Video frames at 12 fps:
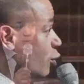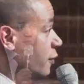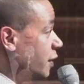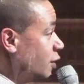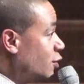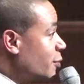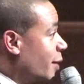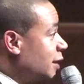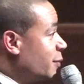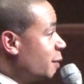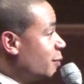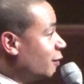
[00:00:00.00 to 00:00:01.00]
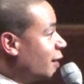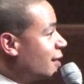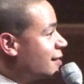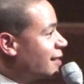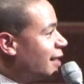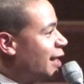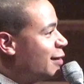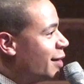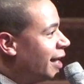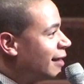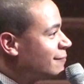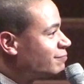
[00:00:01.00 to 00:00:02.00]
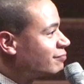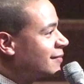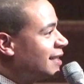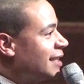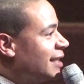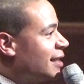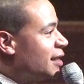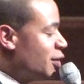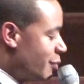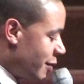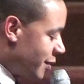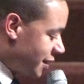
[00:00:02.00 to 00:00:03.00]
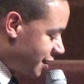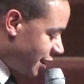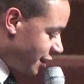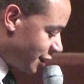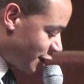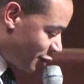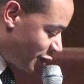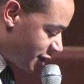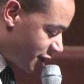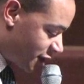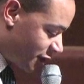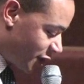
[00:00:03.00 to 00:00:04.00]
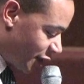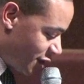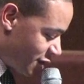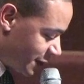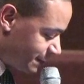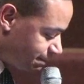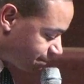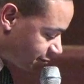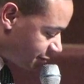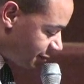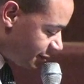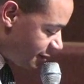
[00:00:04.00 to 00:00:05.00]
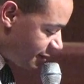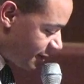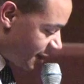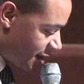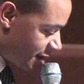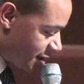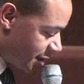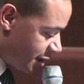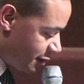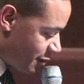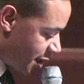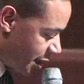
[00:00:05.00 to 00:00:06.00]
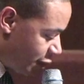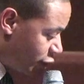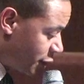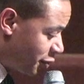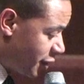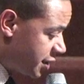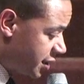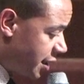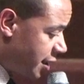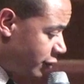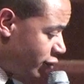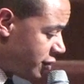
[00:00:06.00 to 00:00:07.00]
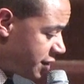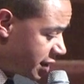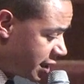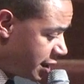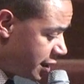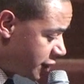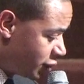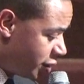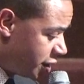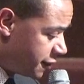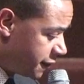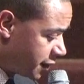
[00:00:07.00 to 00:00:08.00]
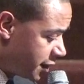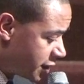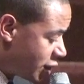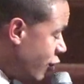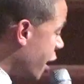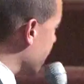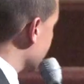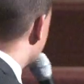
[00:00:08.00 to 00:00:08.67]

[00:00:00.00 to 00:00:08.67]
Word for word: of the Lord. Might the people of God say amen. You may be seated in the presence of the Lord. Amen. I want to praise God once again as well for this choir,